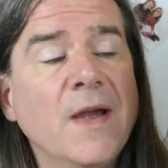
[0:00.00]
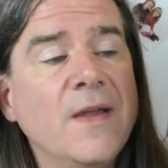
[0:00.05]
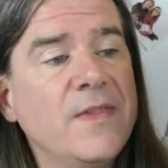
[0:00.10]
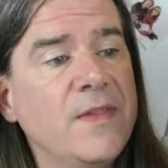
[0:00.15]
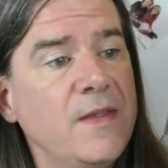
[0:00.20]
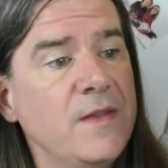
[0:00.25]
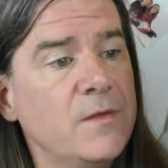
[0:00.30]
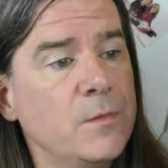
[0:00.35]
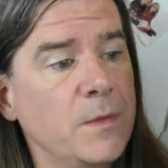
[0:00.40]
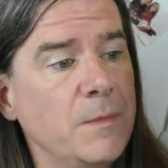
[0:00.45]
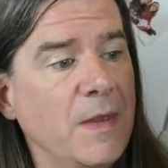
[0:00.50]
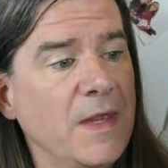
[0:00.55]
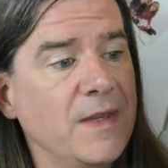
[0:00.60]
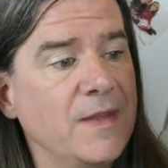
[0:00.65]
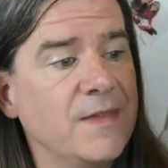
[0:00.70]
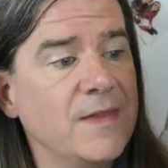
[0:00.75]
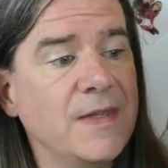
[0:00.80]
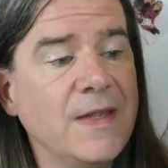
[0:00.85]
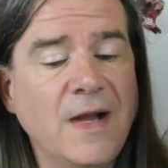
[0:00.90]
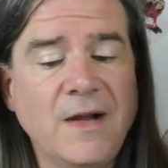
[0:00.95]
These we make
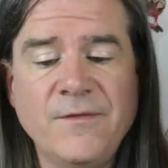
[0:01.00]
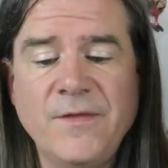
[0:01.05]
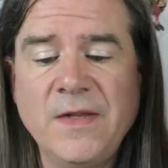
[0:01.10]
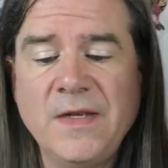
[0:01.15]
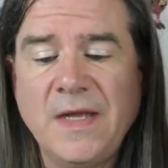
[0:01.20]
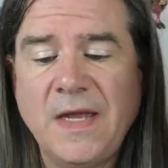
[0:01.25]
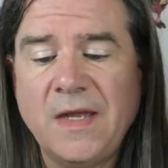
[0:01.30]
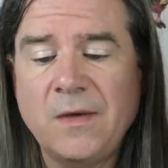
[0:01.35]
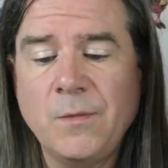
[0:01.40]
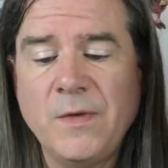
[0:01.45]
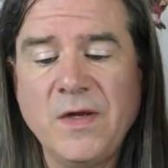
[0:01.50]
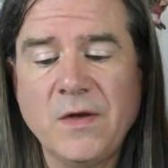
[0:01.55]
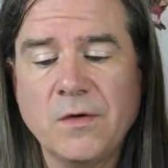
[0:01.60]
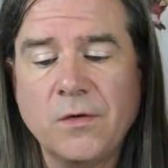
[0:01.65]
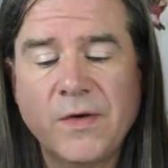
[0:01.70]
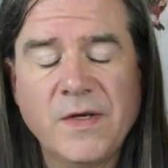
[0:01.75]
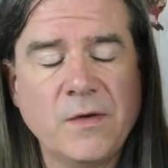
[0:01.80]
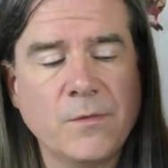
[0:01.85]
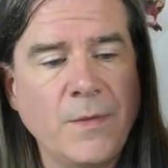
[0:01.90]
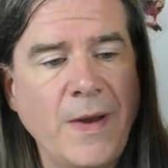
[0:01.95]
in the oven and we are
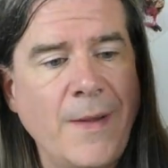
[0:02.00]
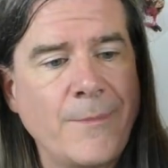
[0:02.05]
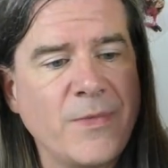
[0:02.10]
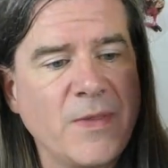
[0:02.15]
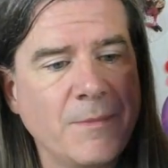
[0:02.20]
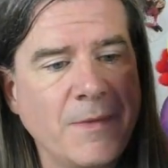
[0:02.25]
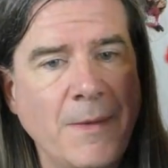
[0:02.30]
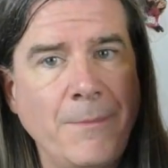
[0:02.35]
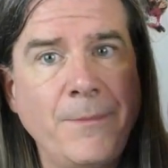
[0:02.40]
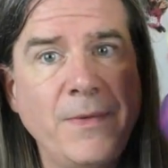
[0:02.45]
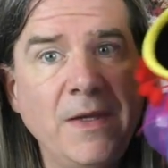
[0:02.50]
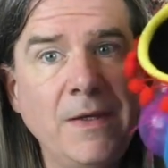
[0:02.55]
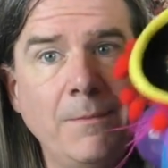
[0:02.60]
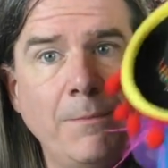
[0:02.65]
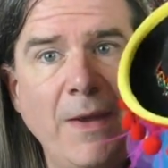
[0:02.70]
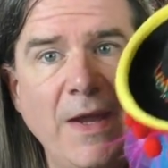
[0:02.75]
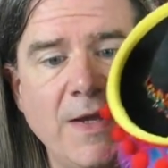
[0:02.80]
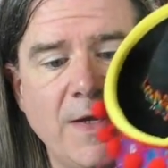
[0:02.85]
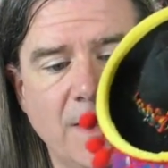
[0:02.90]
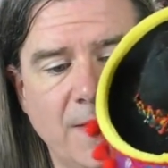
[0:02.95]
going to wrap them up in
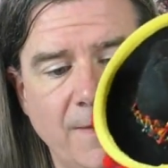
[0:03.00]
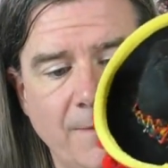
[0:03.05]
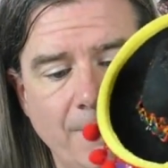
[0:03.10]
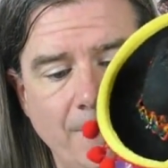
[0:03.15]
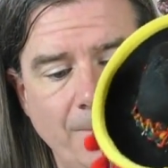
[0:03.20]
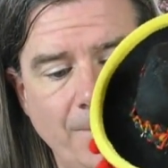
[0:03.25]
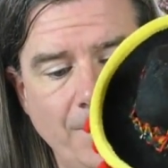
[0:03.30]
bacon.